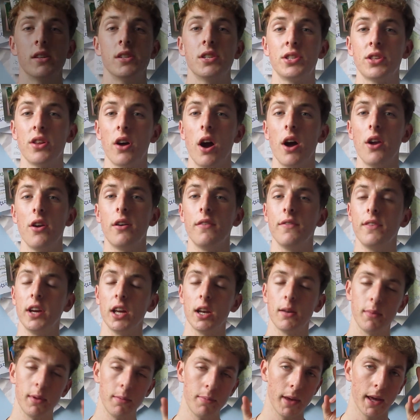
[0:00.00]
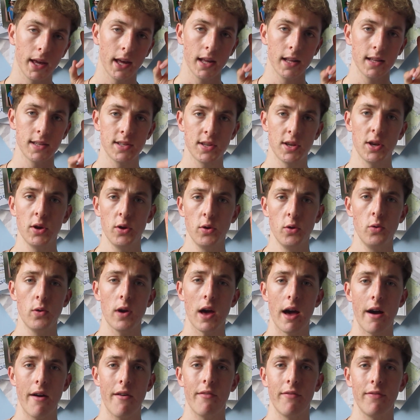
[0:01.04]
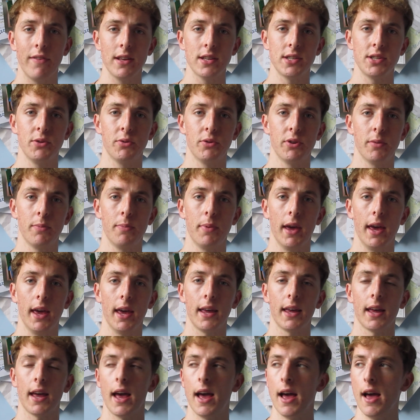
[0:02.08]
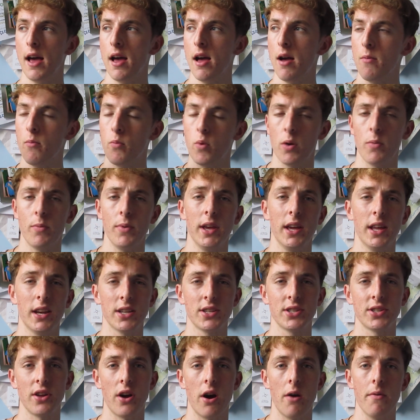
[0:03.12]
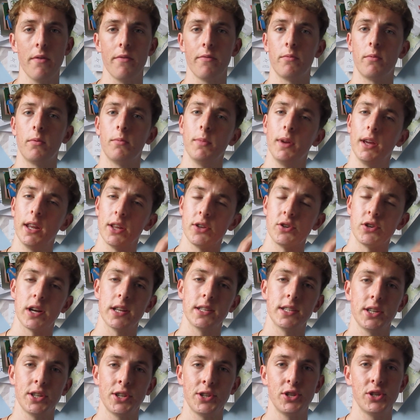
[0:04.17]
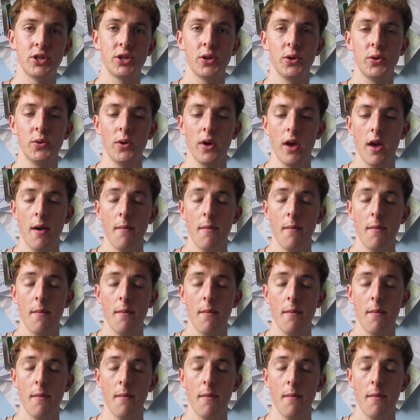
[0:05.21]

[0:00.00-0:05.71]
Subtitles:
Starting off, you're going to be picking two outfits you want to pick. One where you're going to start with, one where you're going to transition to.